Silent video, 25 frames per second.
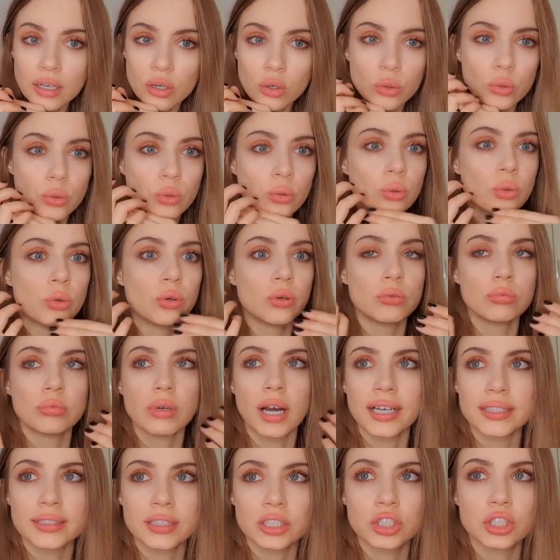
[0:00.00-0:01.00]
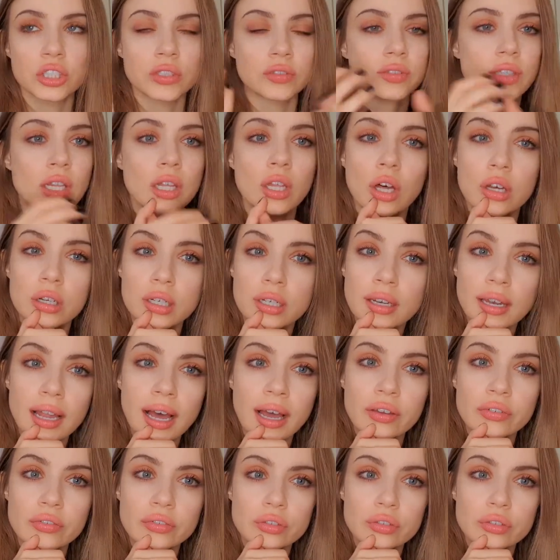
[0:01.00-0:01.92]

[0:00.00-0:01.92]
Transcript: who has achieved a lot in life.